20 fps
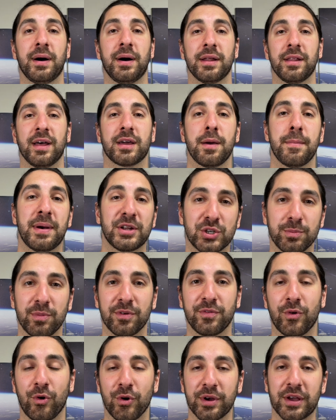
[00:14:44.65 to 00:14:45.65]
like I mentioned
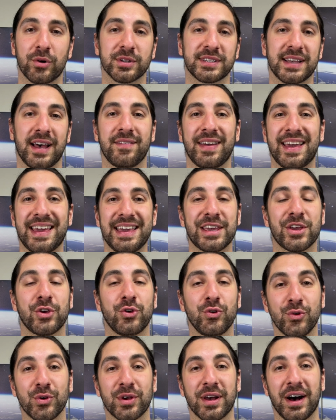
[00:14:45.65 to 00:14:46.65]
before, you also have
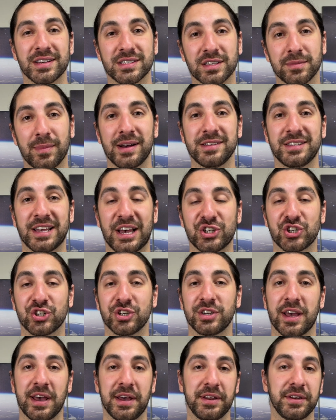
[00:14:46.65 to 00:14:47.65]
EQ customization,
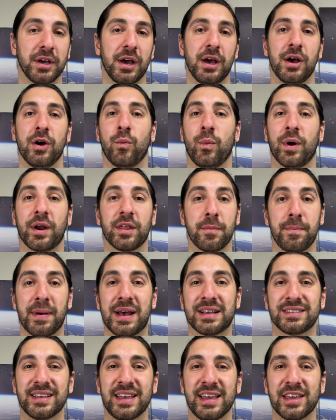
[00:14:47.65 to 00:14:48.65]
and one of the
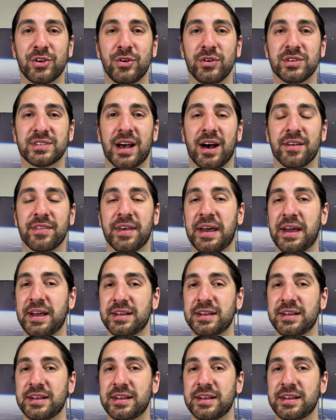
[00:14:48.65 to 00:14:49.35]
best EQs out there.